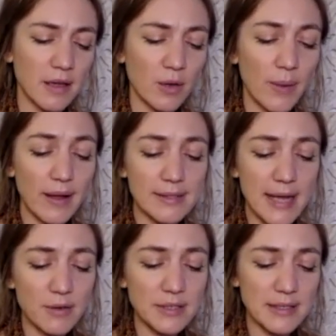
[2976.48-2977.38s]
We are
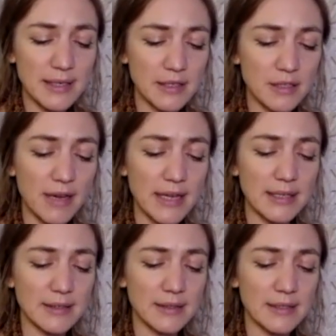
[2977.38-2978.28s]
doused in its
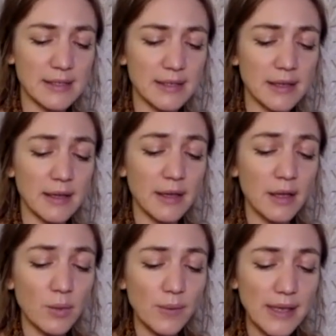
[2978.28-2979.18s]
radiance.
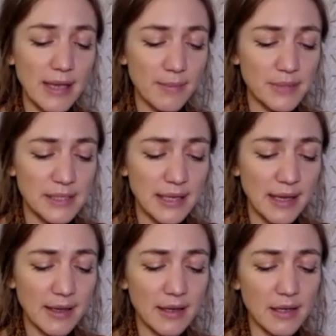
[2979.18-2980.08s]
We keep
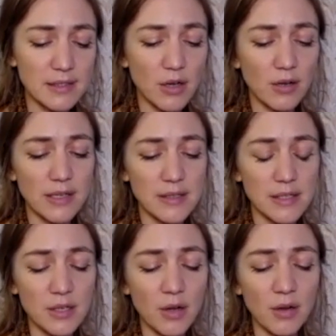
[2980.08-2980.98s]
singing, and our song is the
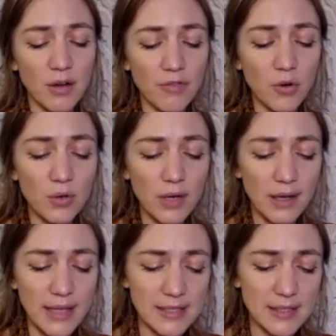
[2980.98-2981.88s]
song of all our
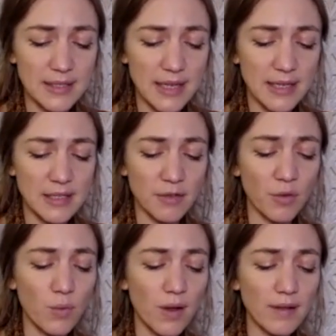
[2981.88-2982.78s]
yesterdays, of the
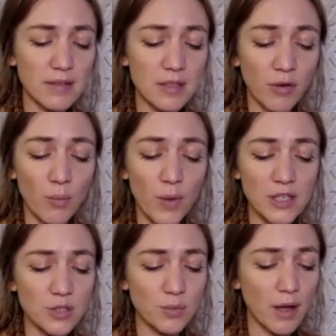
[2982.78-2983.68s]
worlds from
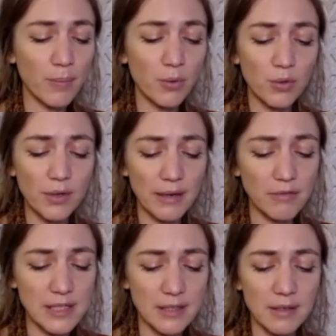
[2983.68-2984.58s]
which we are born and
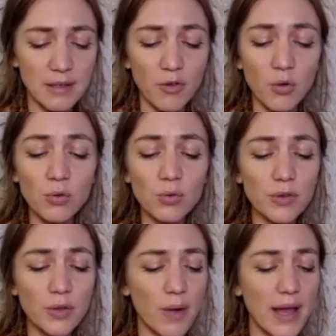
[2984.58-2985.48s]
risen, of all
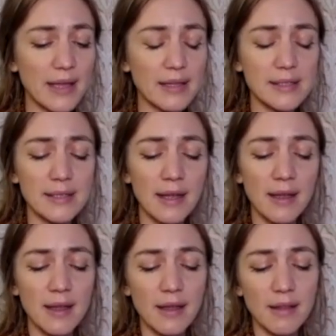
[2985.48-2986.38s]
the ways
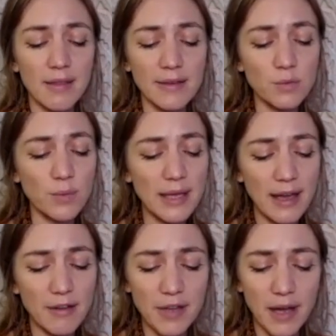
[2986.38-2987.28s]
that we
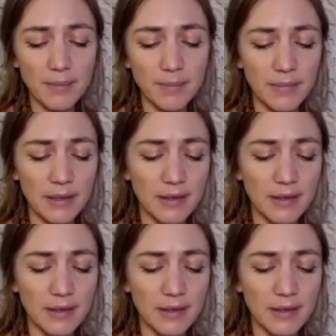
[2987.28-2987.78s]
have come.